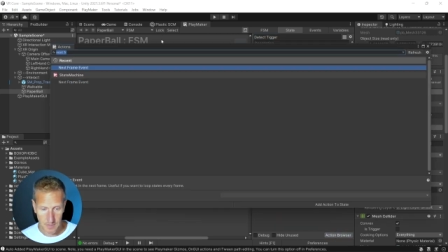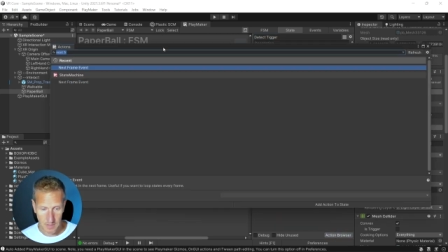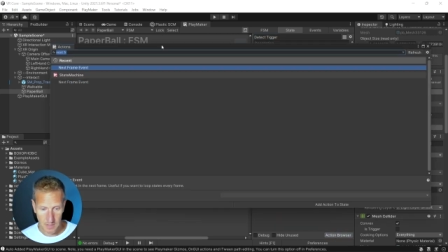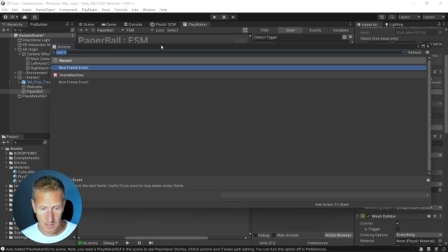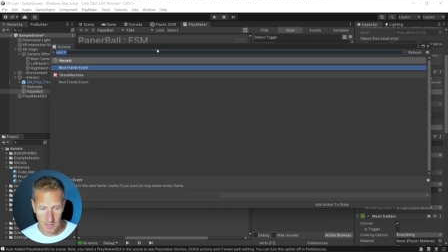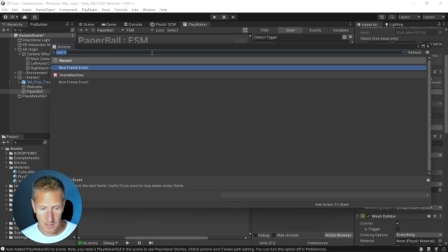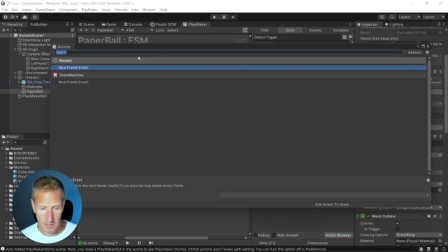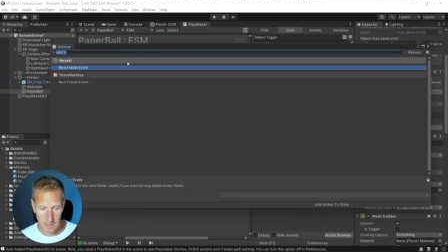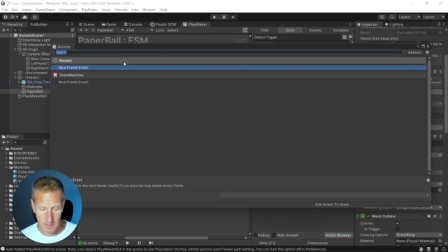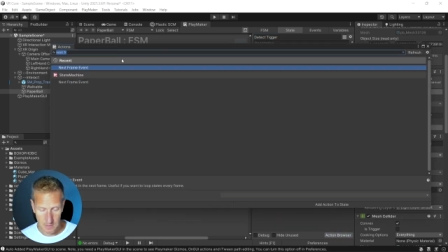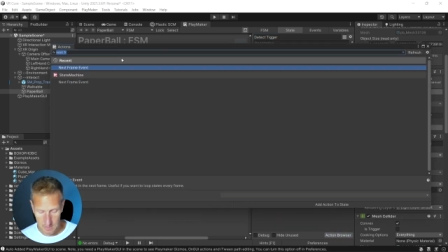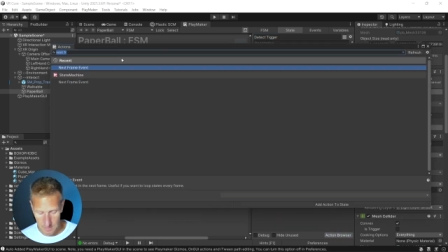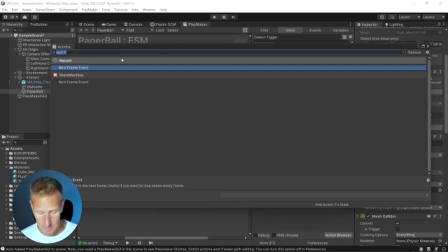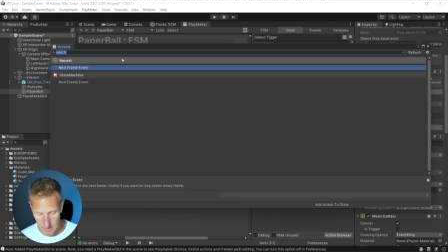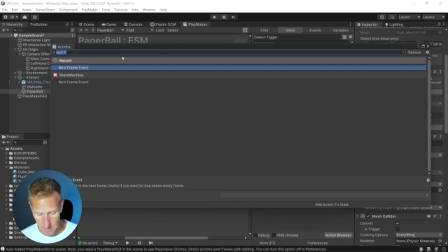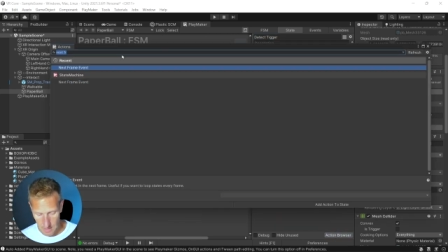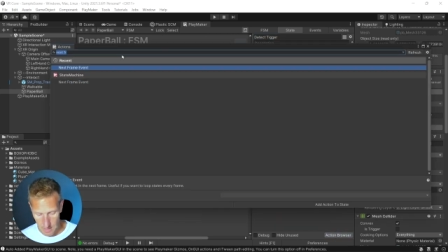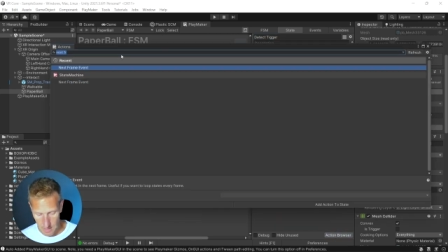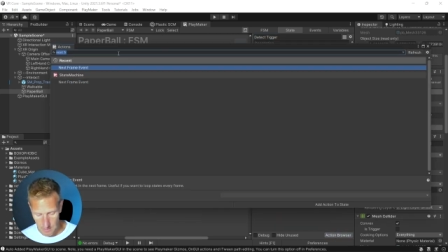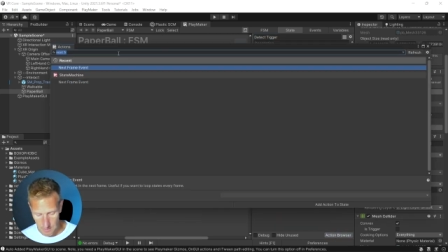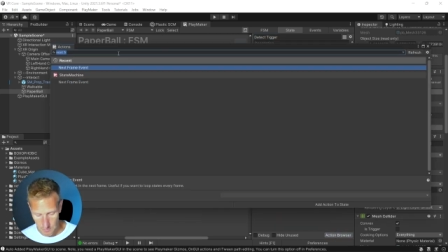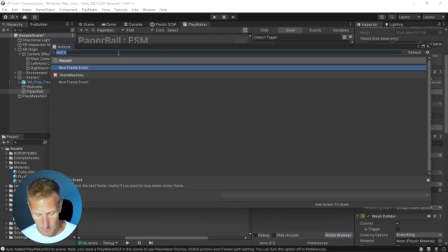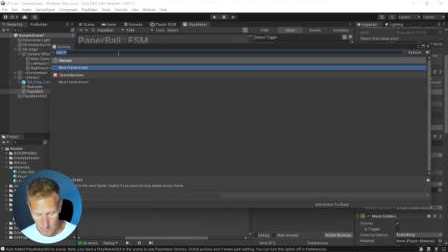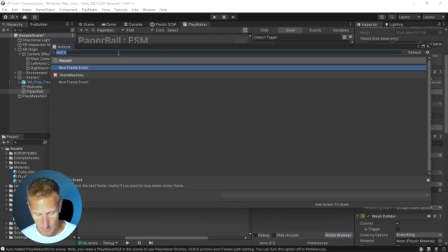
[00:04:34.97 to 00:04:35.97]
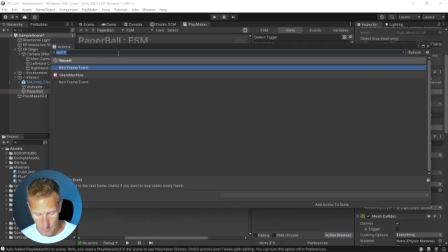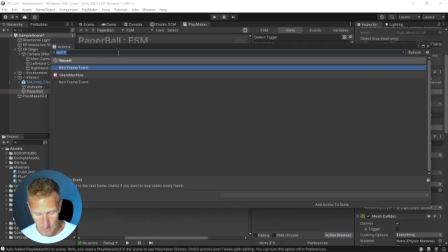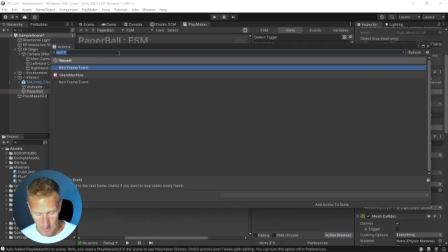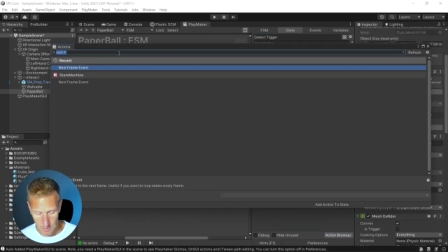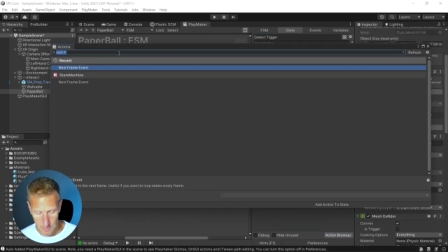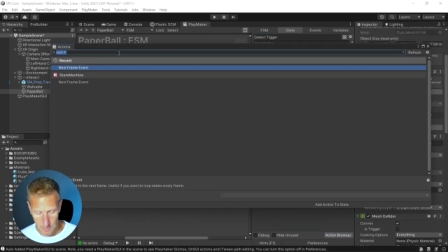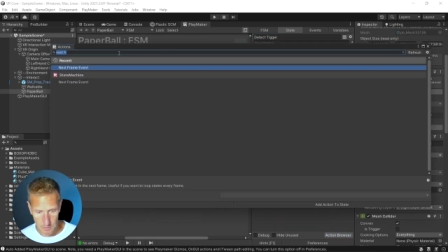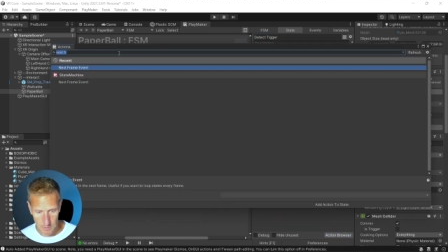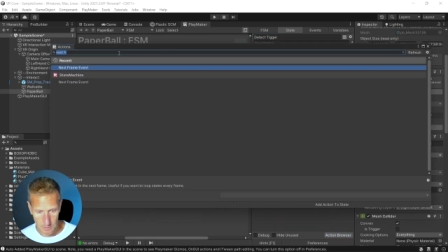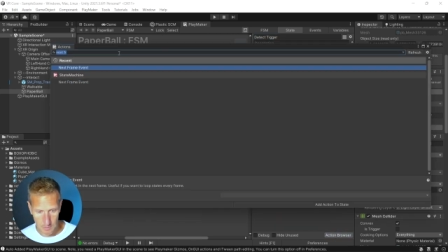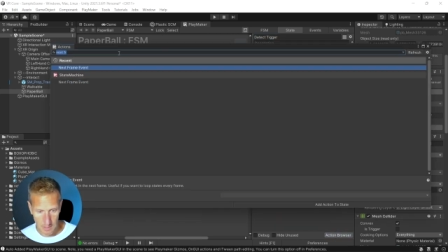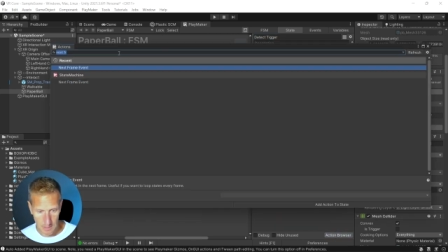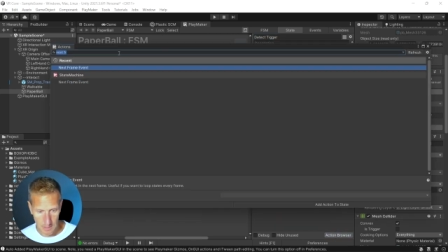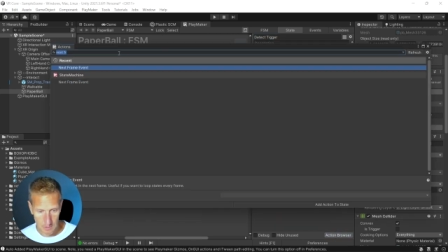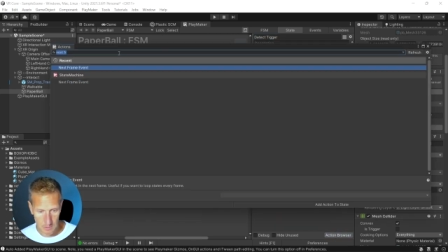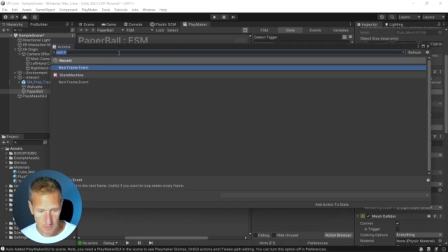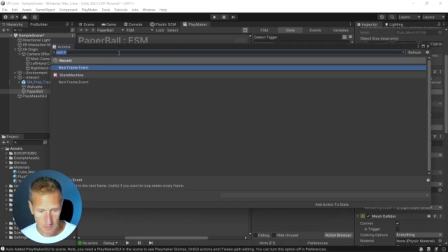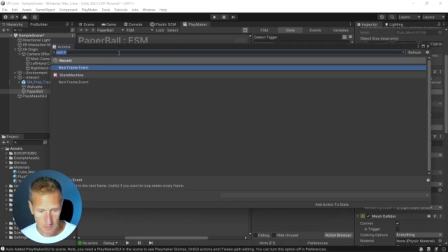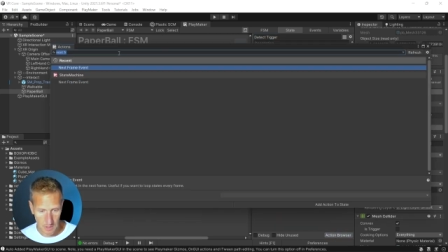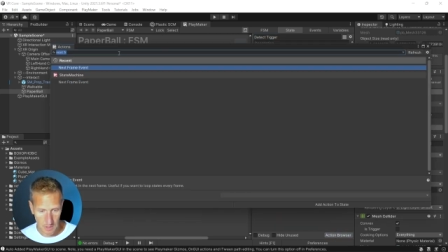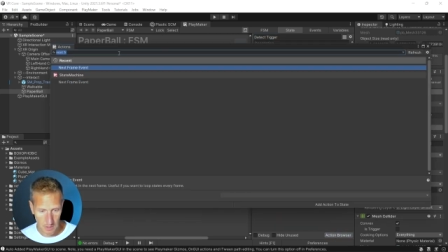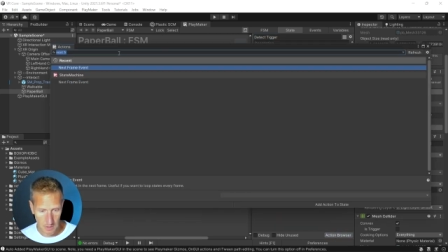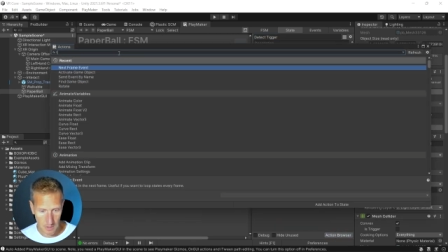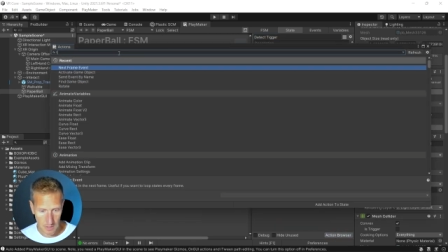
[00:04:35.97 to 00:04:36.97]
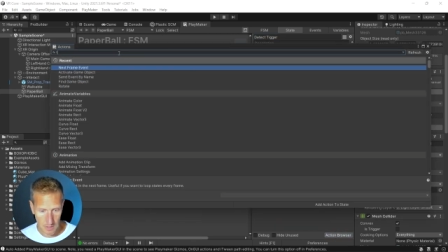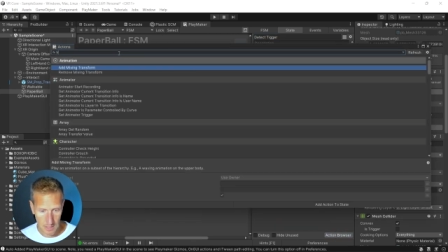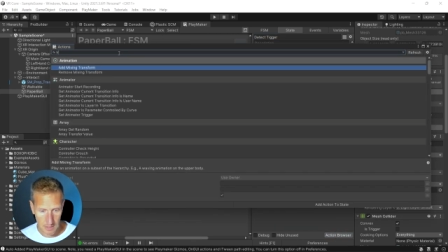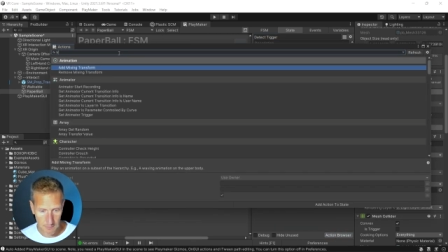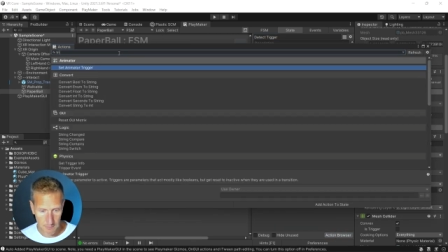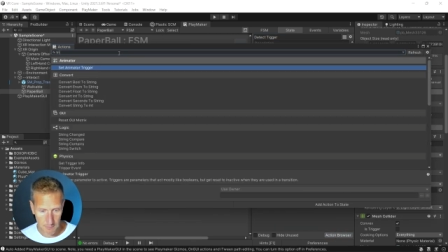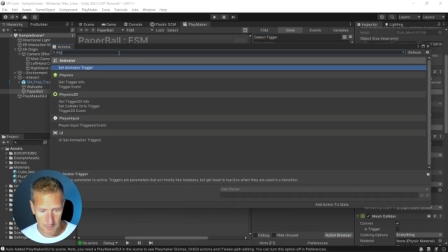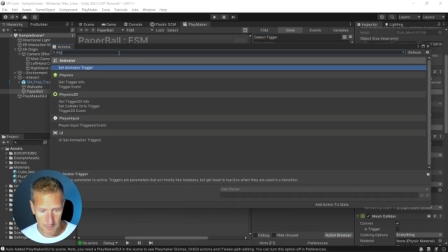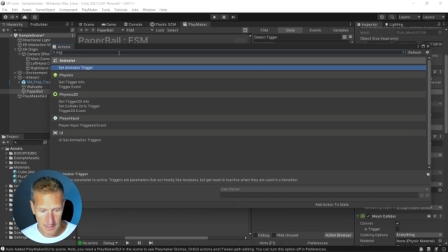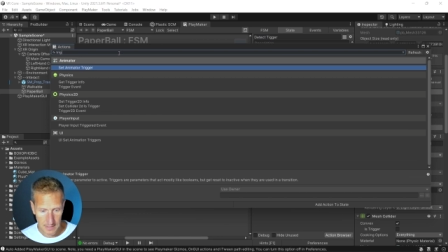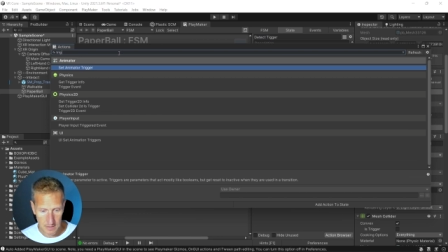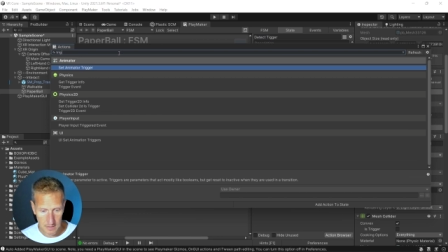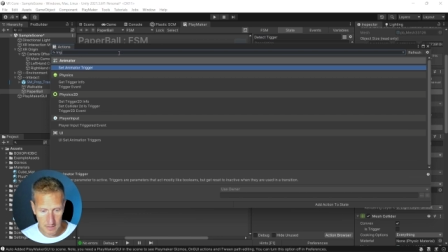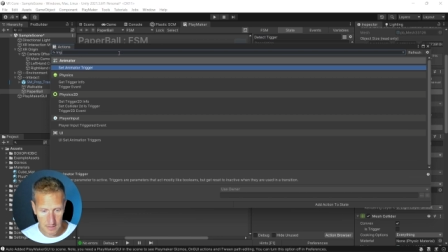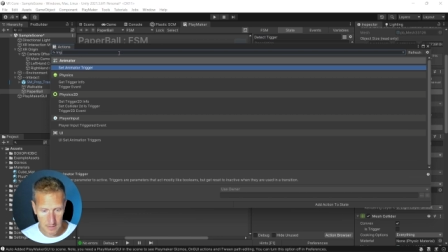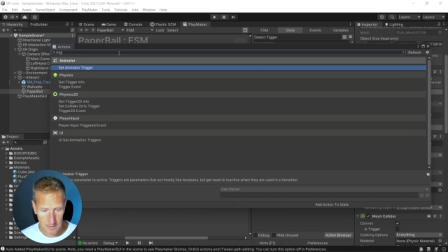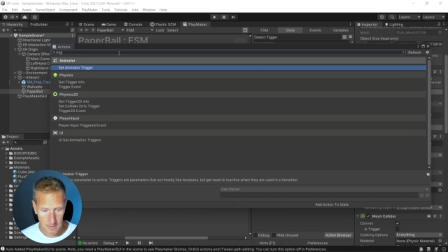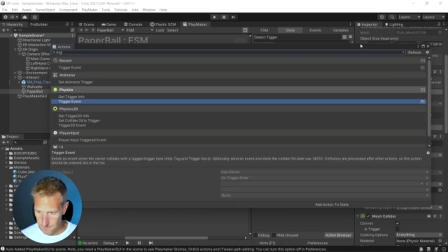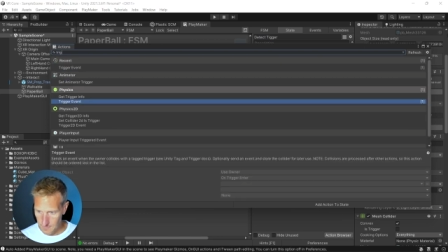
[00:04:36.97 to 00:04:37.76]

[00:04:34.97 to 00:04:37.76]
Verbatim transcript: And in this case, we're going to do a trigger event